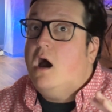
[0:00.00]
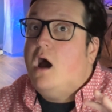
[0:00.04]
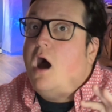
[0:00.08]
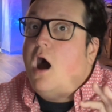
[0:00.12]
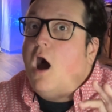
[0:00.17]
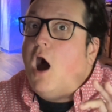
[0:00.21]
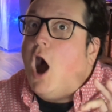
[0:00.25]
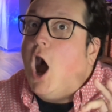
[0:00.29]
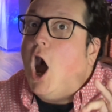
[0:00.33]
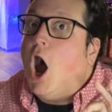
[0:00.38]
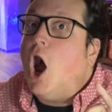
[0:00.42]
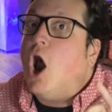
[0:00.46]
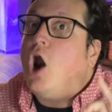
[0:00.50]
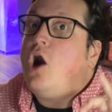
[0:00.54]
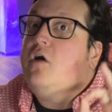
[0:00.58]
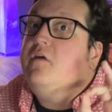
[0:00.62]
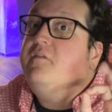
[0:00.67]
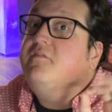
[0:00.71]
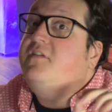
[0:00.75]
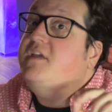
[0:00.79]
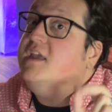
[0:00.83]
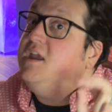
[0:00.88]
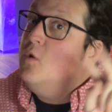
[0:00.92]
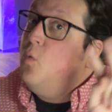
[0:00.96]

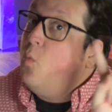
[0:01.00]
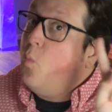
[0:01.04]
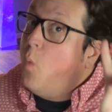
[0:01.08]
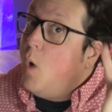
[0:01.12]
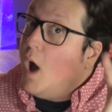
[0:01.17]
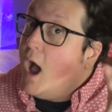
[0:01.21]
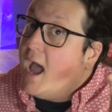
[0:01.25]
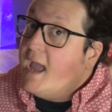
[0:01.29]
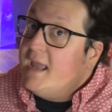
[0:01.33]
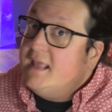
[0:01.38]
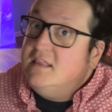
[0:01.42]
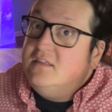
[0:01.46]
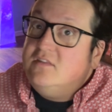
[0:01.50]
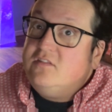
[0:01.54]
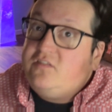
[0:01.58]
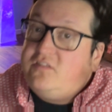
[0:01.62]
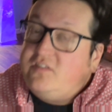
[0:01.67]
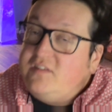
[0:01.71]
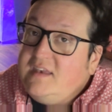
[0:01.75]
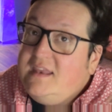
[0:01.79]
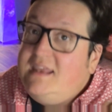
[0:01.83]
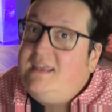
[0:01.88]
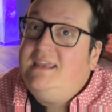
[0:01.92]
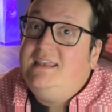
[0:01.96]
Harvey
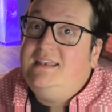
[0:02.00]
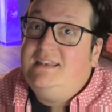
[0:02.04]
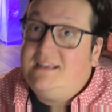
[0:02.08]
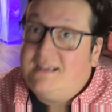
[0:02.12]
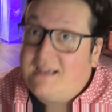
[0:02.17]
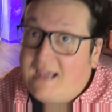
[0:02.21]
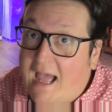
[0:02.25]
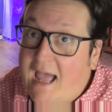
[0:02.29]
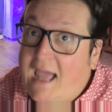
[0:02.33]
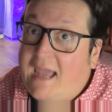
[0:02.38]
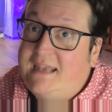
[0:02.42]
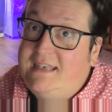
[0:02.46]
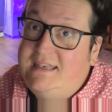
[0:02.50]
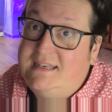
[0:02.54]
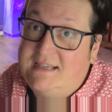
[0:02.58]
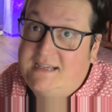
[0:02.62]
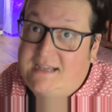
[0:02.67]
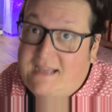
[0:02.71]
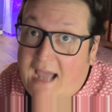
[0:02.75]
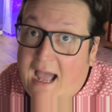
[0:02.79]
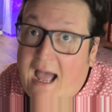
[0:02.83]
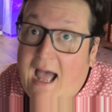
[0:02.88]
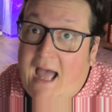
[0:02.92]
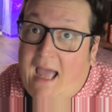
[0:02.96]
Weinstein kind of
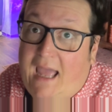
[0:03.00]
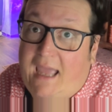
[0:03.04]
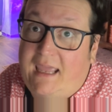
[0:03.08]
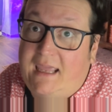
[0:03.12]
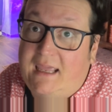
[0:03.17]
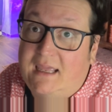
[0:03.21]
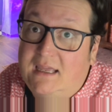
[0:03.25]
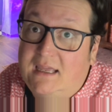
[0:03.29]
guy.